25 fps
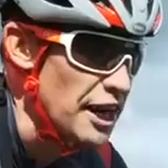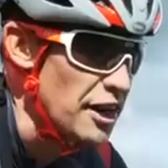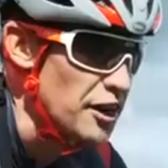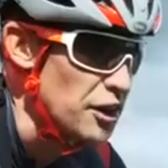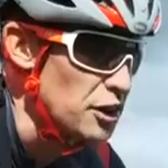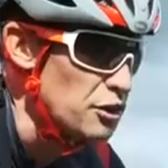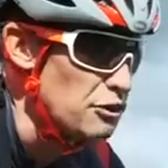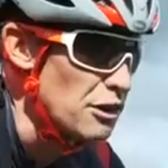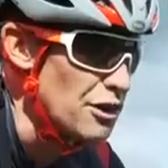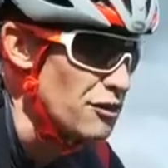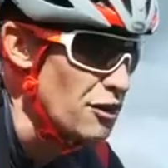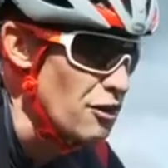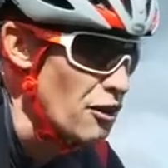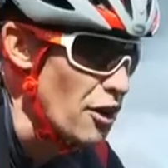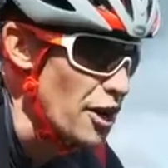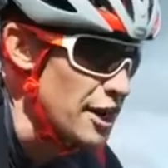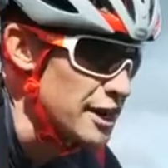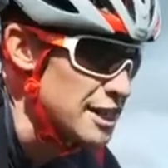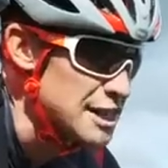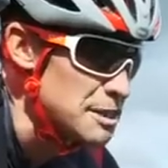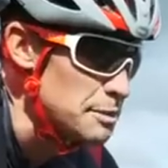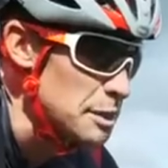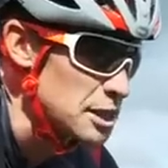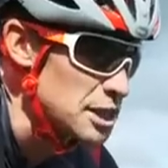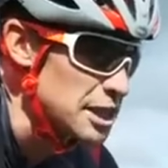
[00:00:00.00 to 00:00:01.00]
out on a gravel
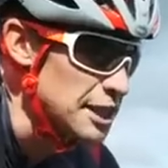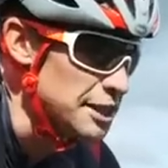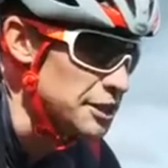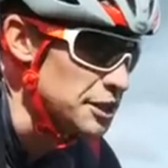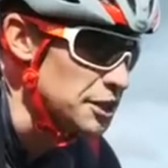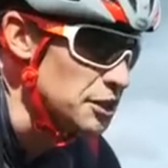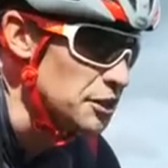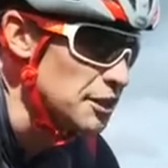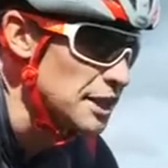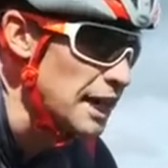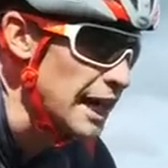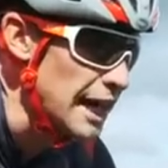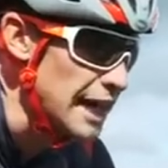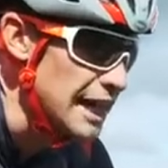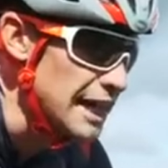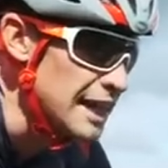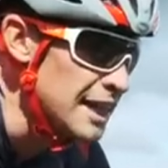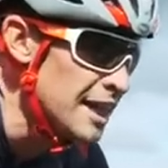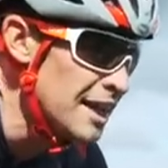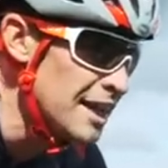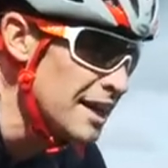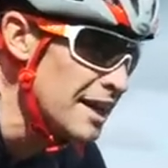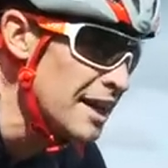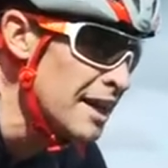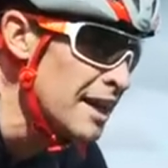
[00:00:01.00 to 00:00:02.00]
ride, especially in the UK,
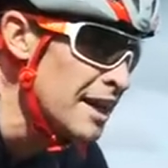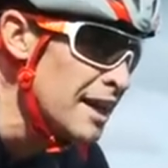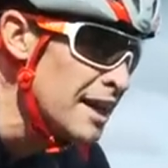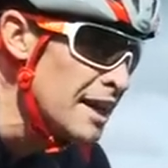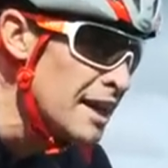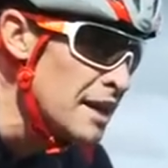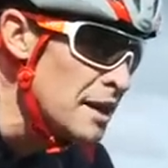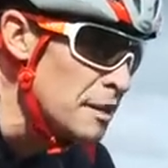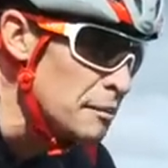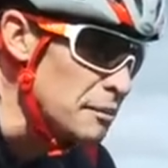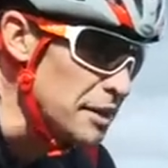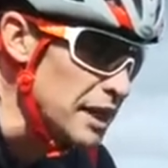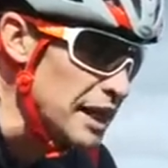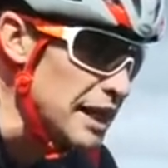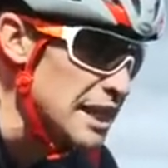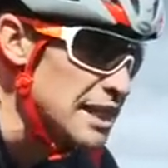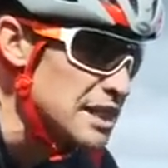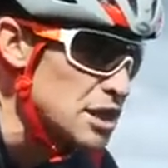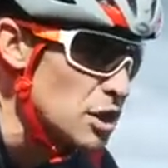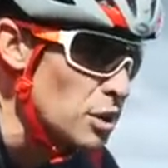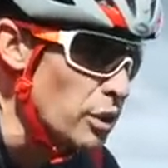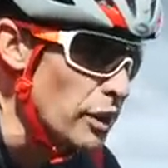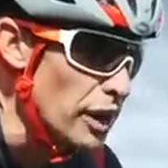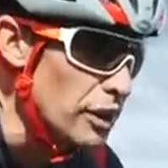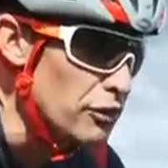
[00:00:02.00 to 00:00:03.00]
but it
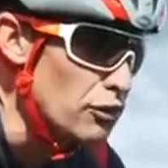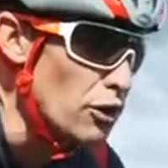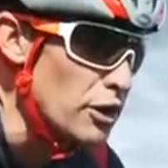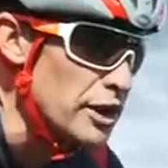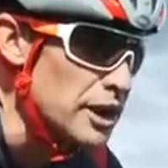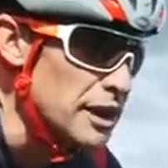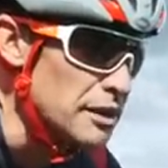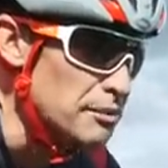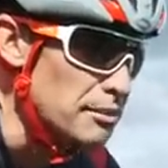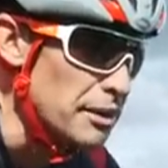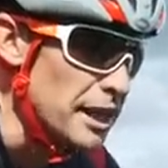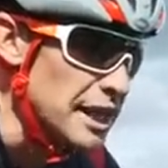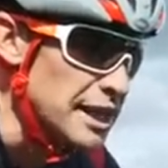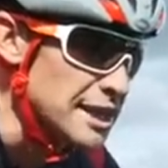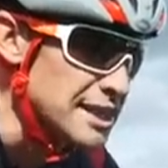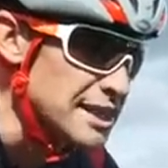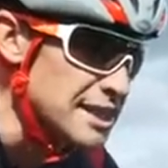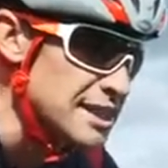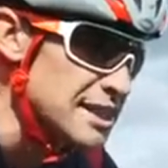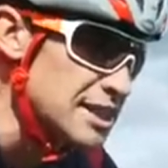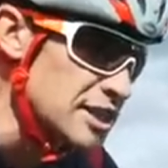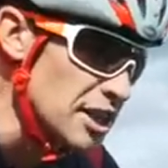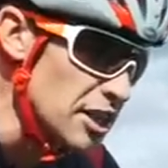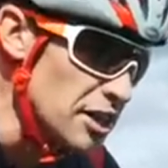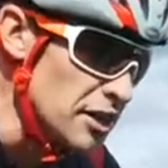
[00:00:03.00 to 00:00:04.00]
is quite rocky in
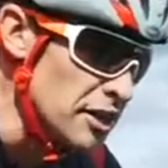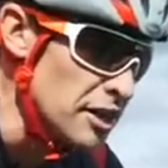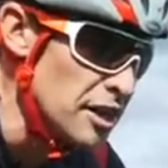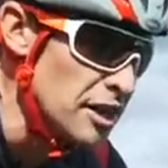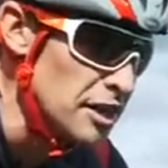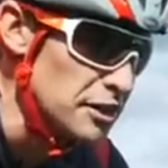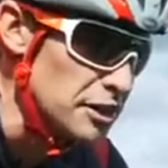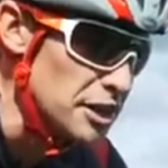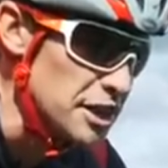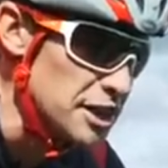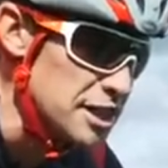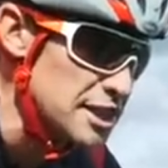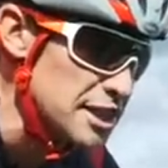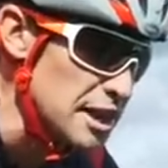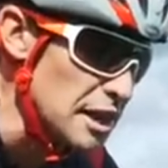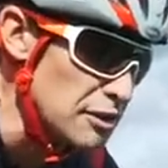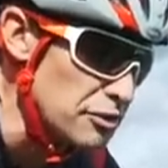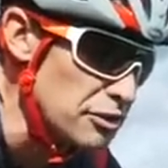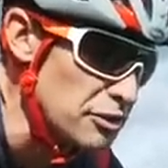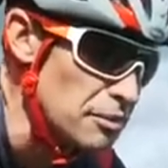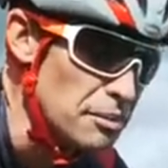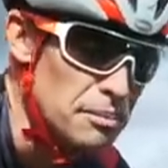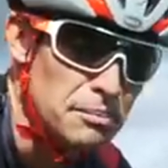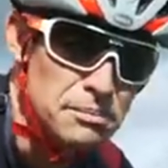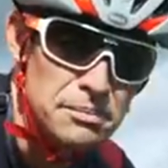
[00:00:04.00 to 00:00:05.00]
places, so I'm gonna skip from